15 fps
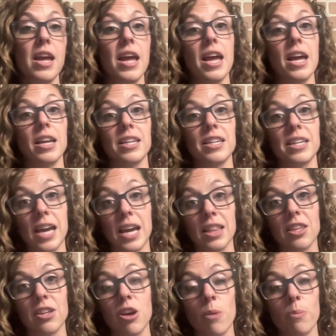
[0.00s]
and get
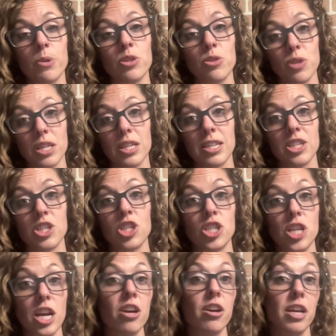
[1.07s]
the opportunity to
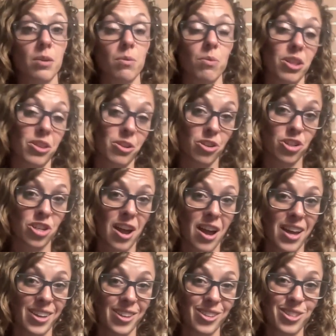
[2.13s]
share in with your
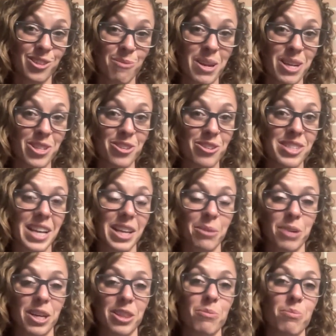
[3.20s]
child. So make sure you
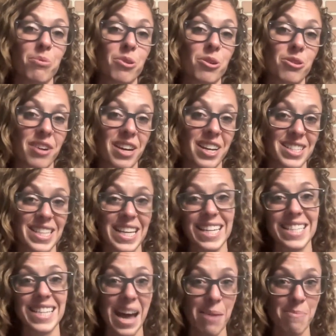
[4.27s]
celebrate the progress that is
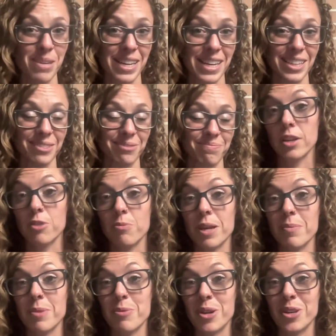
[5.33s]
happening. You may
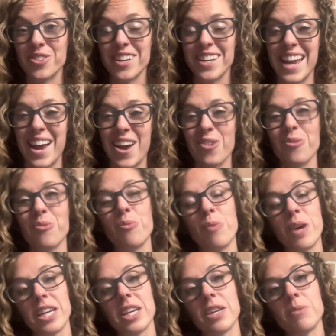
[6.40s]
be wondering now,
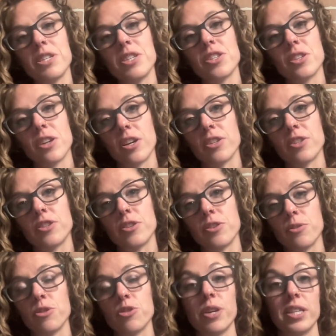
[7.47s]
when can we start to
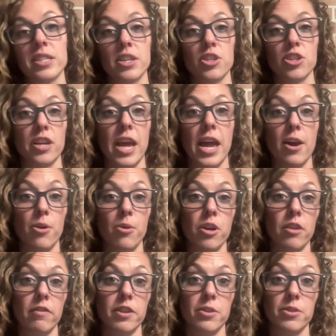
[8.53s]
transition out
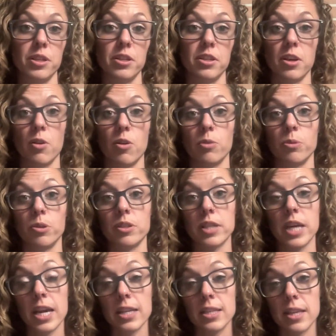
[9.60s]
of using decodable
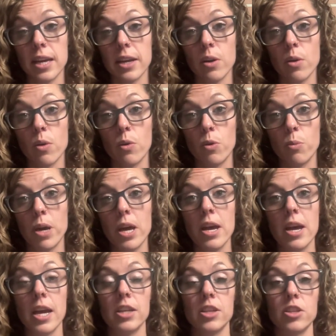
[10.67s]
text at home
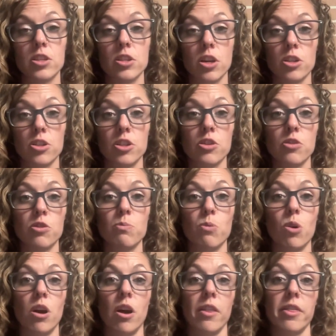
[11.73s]
and start to use
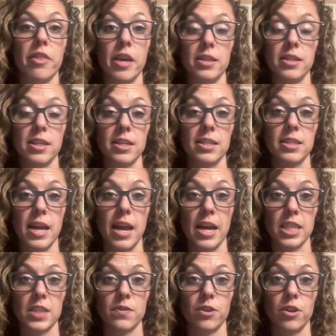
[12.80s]
more authentic
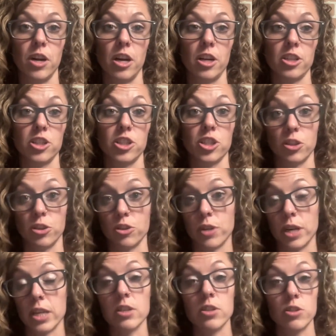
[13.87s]
text for our
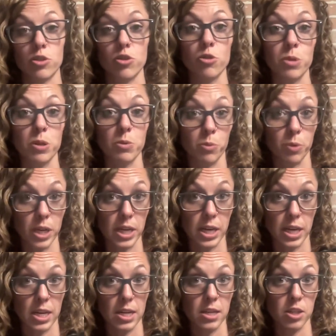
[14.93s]
children to be
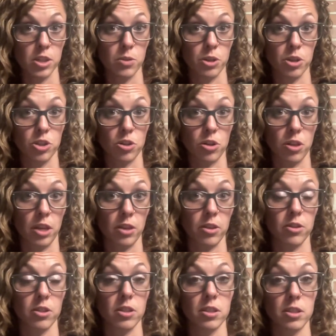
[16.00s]
reading to ensure that they're
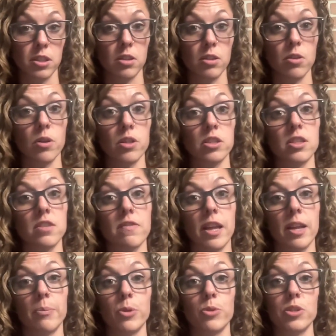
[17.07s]
still going to
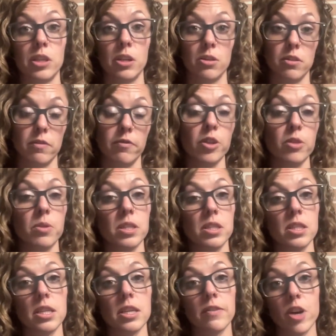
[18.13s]
develop those skills of
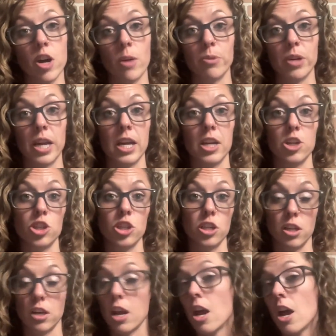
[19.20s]
fluency, of
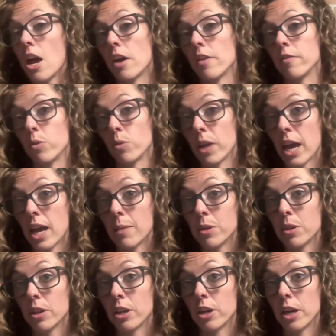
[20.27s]
comprehension, of
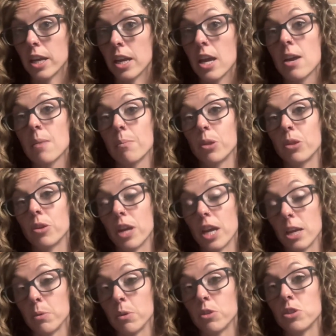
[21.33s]
vocabulary, but they're
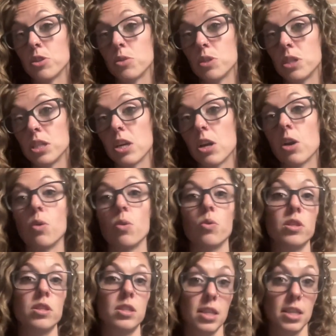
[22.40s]
able to decode
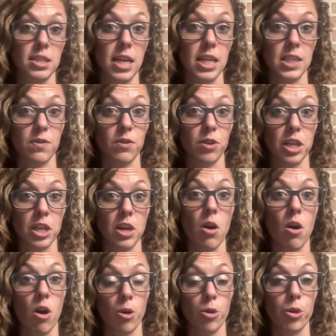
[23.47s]
successfully
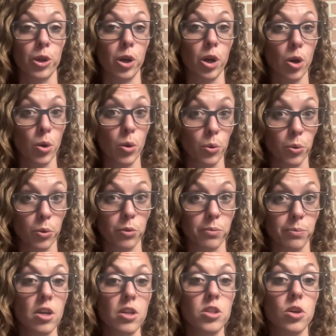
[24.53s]
on their own.
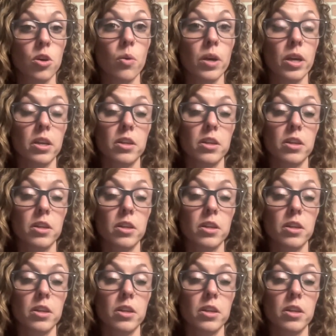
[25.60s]
So it